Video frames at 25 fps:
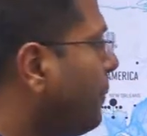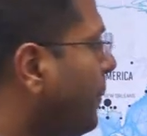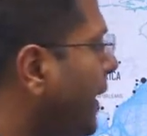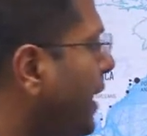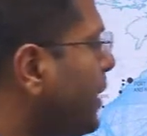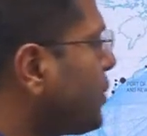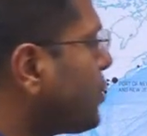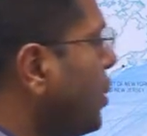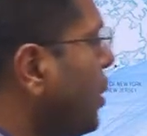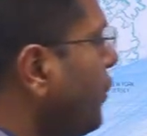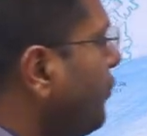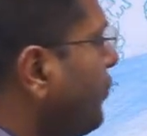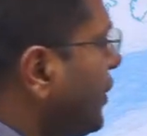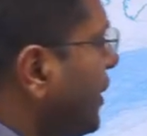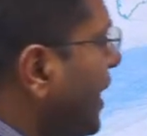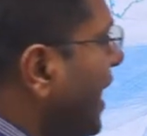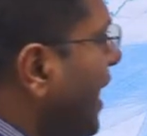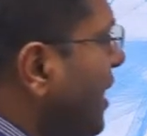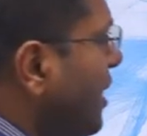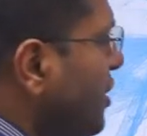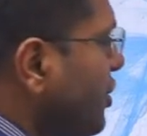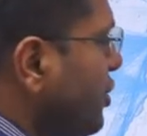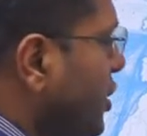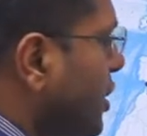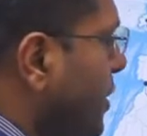place of
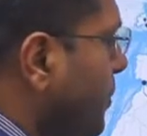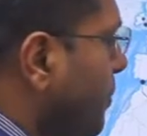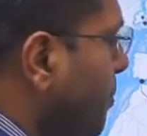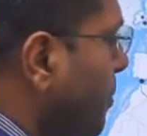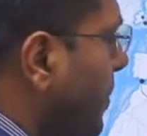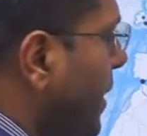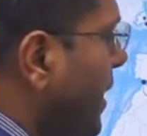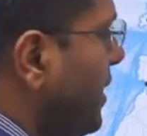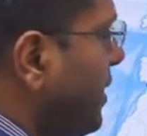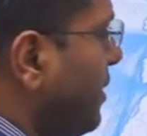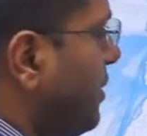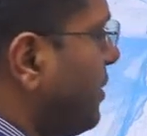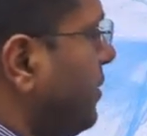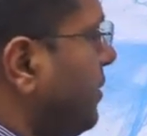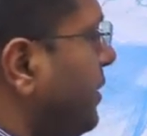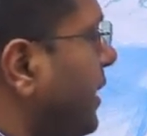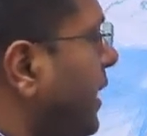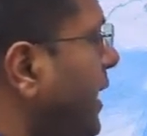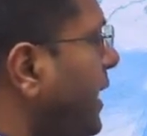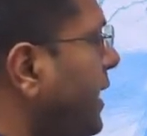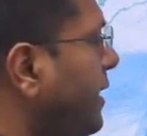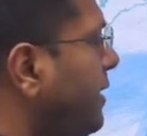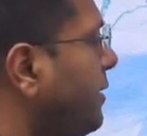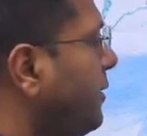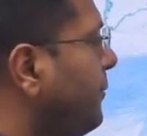transshipment,
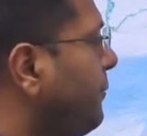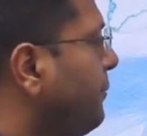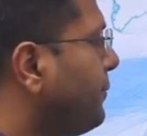right?